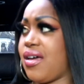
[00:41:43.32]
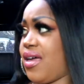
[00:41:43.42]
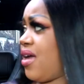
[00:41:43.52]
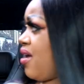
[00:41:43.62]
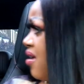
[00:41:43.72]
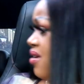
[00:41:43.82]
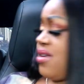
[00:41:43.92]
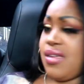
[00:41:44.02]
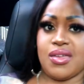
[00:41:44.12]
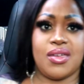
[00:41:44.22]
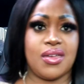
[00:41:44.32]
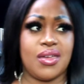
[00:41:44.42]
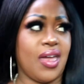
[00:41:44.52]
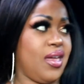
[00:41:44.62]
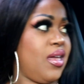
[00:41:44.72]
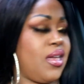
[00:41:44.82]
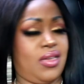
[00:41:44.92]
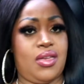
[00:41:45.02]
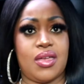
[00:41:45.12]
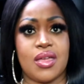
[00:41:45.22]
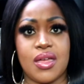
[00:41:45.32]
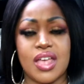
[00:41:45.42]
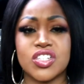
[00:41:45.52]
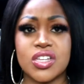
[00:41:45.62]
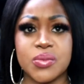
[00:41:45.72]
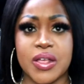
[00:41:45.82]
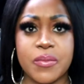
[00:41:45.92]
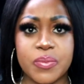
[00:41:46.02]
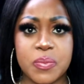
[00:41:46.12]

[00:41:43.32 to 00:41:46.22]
Eh? Eh? Excuse me.